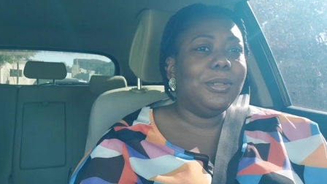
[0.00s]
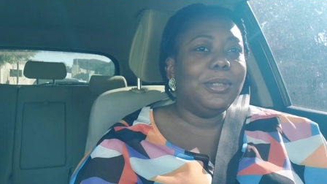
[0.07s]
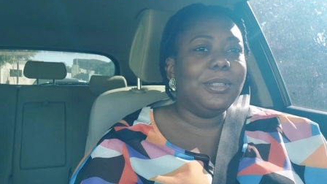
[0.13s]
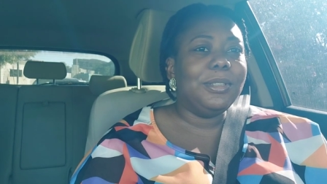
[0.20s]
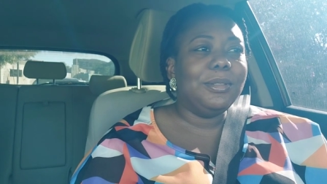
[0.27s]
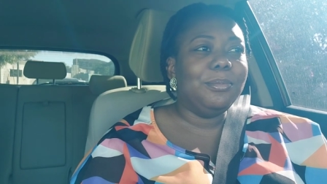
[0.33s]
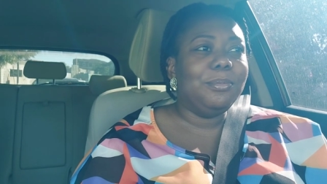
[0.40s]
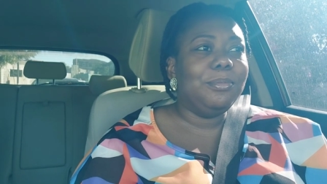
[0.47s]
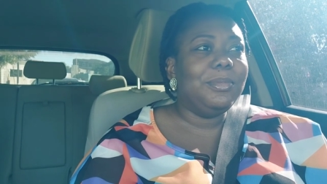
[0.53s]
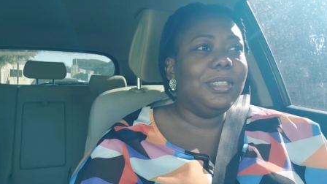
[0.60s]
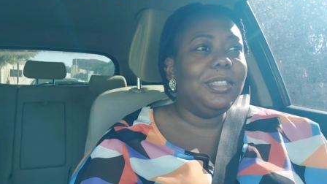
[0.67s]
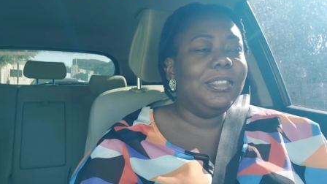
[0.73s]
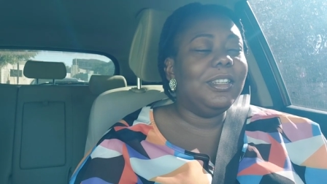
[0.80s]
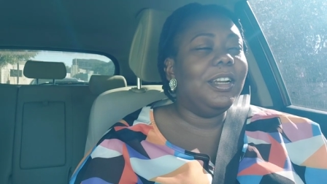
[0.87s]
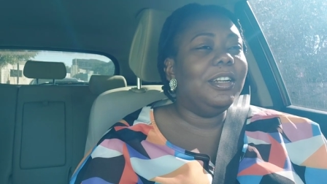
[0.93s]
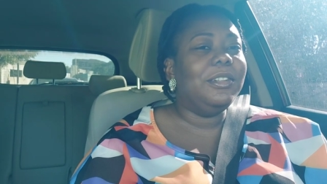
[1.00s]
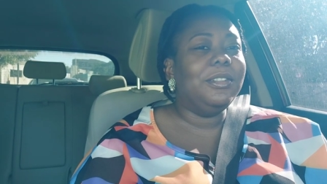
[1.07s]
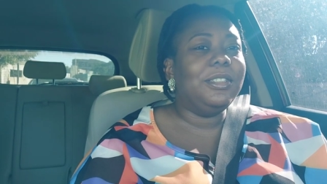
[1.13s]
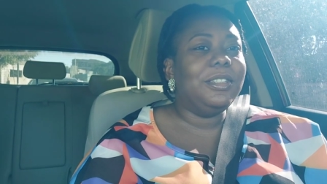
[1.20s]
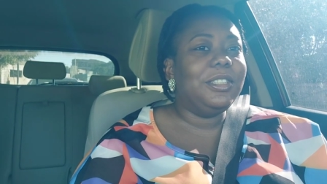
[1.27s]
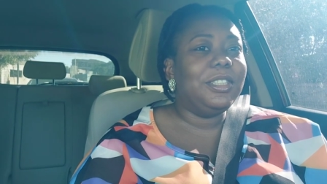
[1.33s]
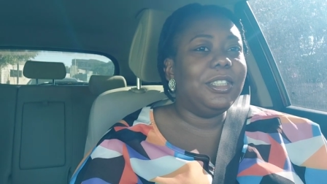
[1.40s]
order things are
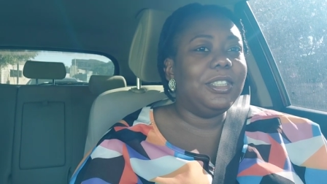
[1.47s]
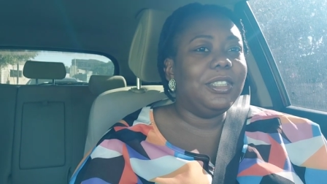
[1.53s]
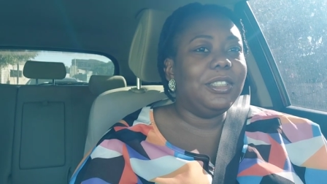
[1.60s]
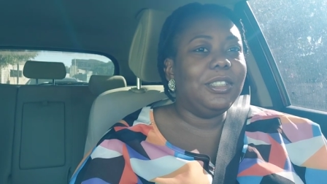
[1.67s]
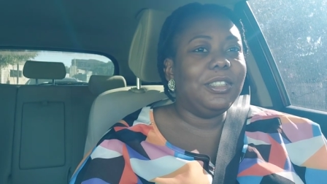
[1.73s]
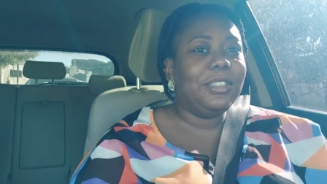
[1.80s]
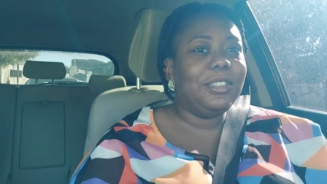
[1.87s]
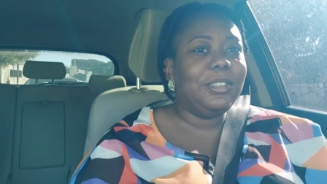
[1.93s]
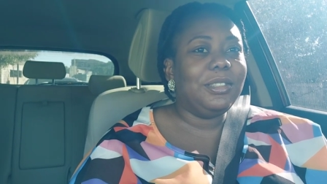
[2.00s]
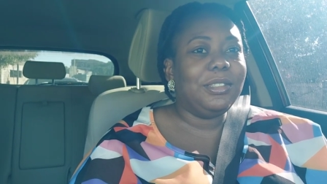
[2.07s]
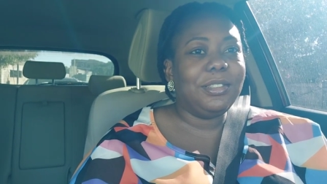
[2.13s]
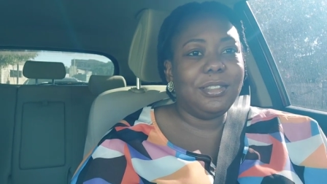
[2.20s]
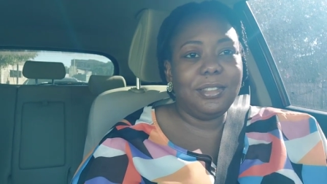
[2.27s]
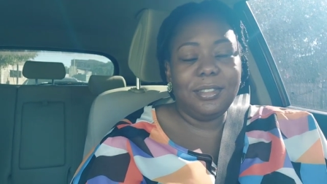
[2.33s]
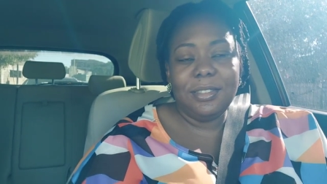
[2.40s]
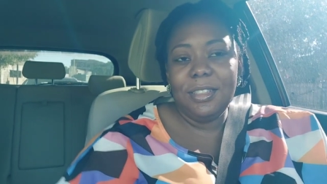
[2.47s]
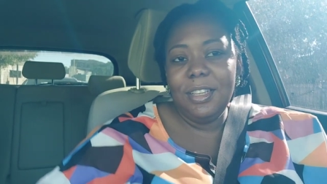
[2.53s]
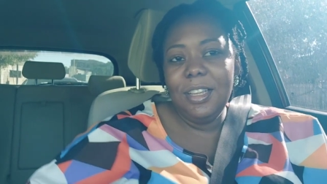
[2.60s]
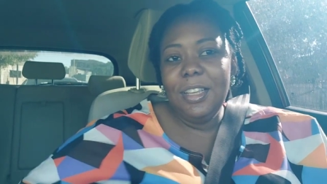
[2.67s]
gonna change it's